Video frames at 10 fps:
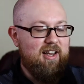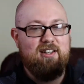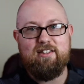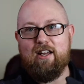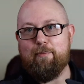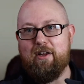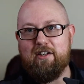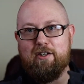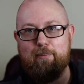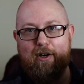It's got a
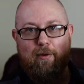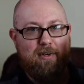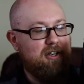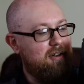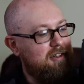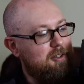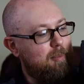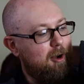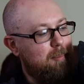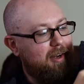main compartment here that's
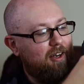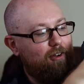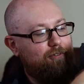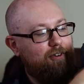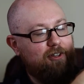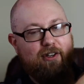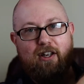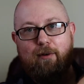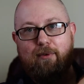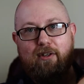about big enough for your
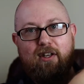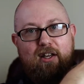camera,